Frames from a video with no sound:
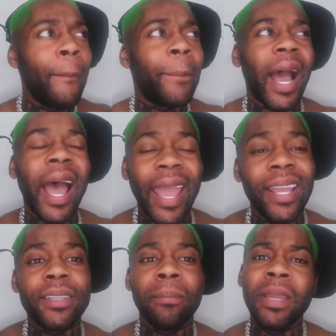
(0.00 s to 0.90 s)

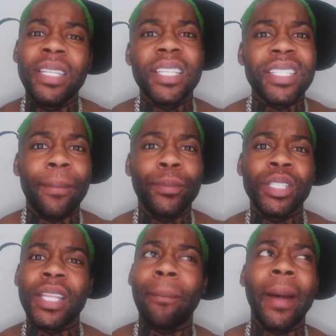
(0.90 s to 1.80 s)
behind meeting
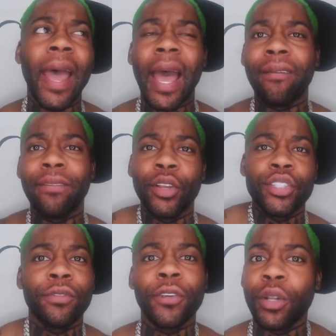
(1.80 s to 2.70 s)
somebody that might have loads
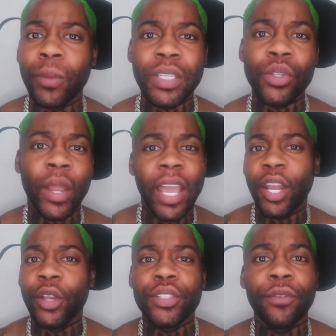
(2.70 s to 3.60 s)
of followers or get
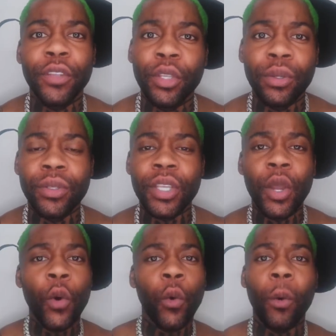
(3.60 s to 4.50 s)
loads of views
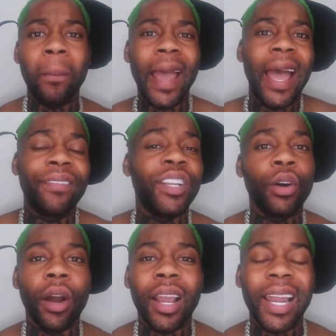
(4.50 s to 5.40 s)
or might have a
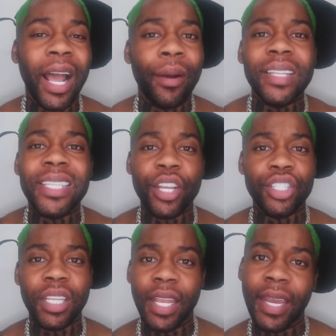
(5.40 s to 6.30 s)
little clout
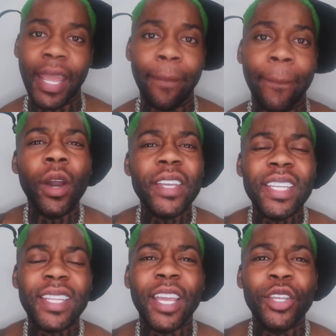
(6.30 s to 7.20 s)
attached to their name? What is
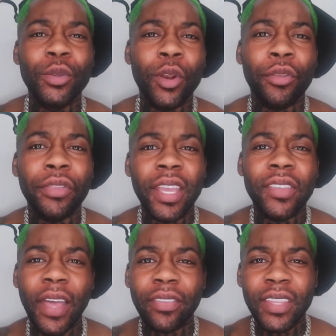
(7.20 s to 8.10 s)
it that you lot
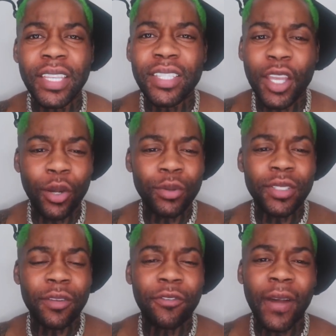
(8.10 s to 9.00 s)
think that these
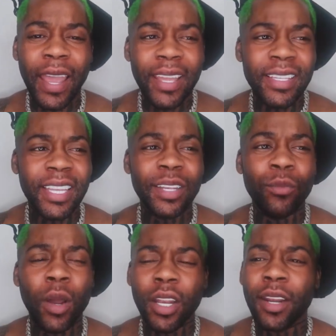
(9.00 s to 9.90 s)
girls find
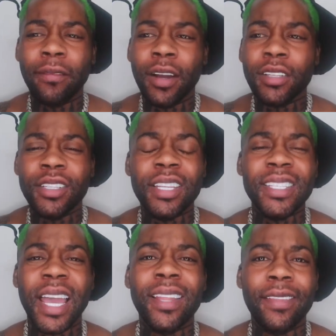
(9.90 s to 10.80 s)
in one another to
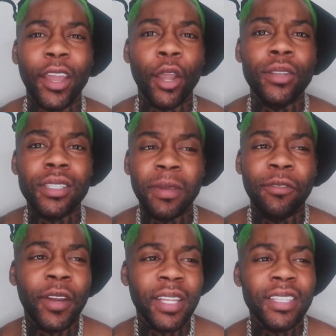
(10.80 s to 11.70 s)
decide that they're going to be
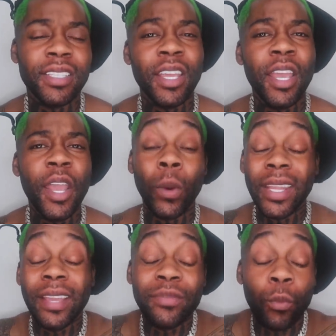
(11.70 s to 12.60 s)
friends? When
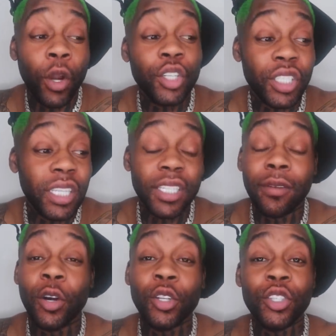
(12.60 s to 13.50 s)
they watch each
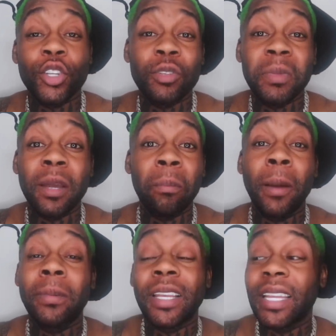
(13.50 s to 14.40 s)
other on social media
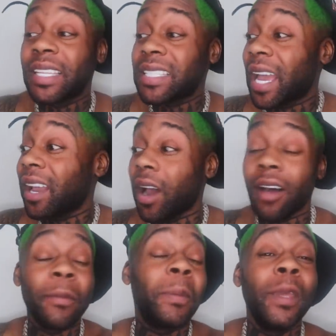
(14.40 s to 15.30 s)
publicly attack
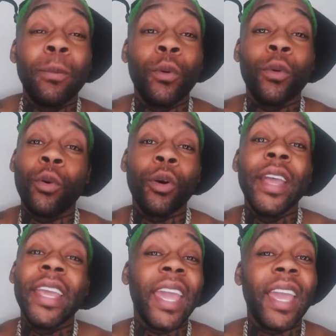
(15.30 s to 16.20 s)
other people or
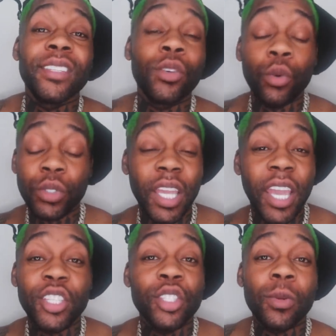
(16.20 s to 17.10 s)
get into
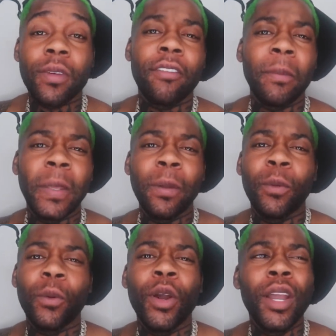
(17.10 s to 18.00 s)
altercations with other
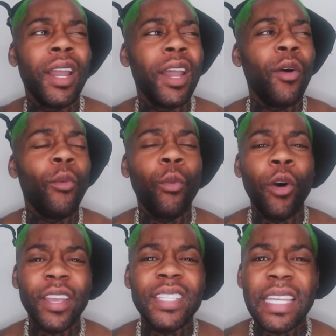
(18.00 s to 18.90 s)
people,
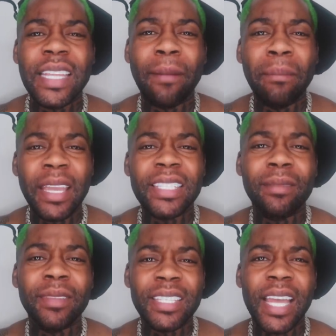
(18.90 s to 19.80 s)
what is it that makes
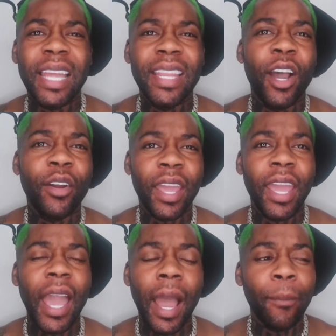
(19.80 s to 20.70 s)
them decide that,
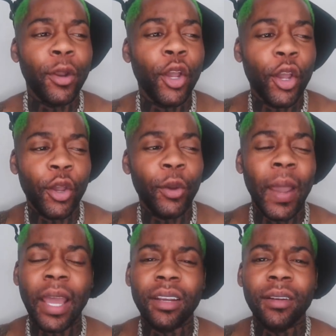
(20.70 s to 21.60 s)
okay, I'm gonna go
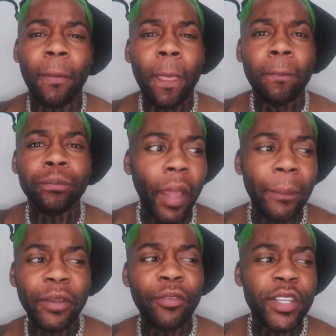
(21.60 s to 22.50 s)
and
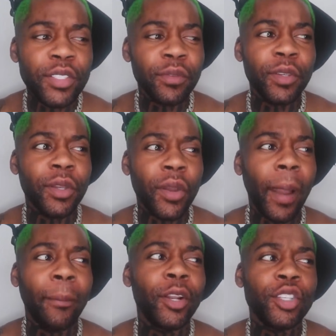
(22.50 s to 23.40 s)
be friends with you,
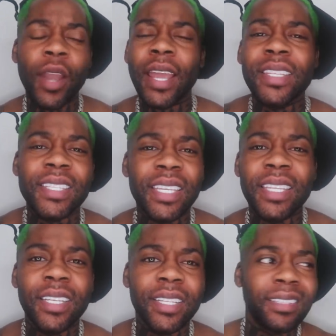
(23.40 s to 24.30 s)
I want to try and see
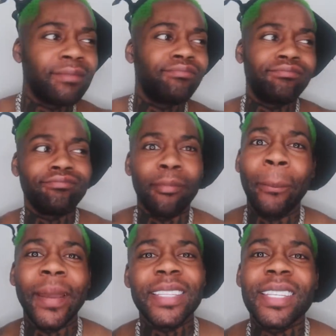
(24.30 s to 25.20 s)
the
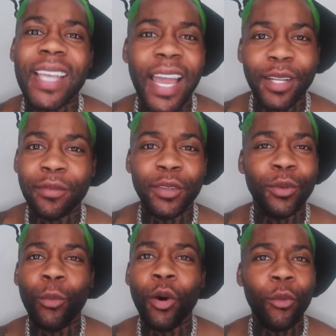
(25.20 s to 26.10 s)
better side of
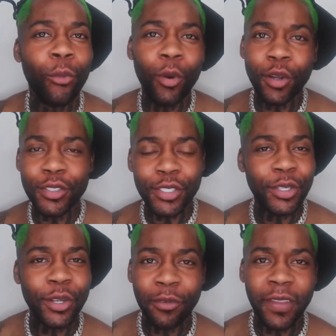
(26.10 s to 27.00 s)
you? What do
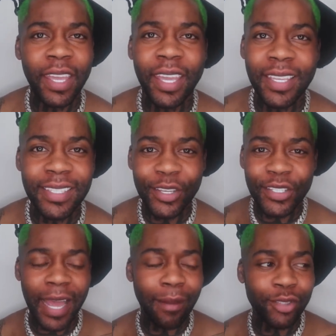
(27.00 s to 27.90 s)
you lot think it is?
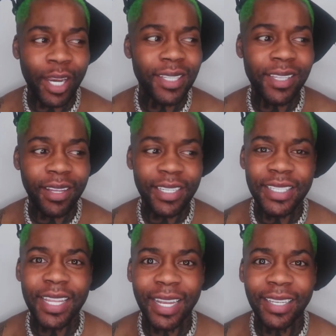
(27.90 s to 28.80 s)
Because I'm trying to
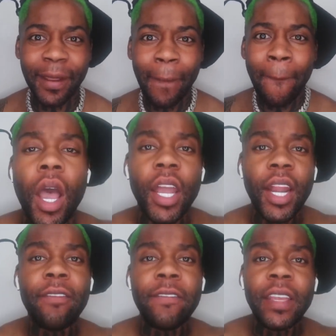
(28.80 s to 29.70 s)
understand.
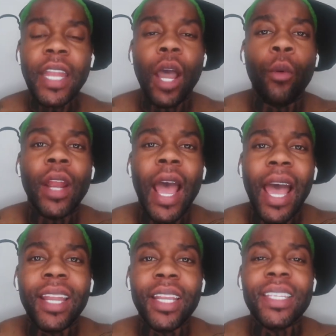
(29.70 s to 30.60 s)
Another thing that I want to add